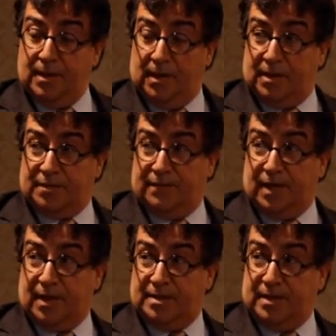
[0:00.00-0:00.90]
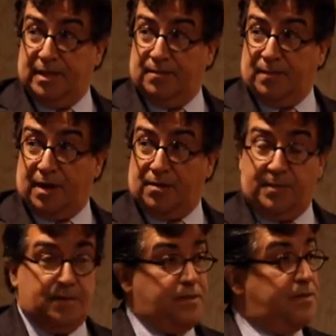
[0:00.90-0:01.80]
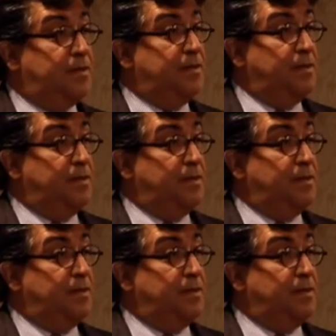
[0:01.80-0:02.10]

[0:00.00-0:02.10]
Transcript: And as far as the environment,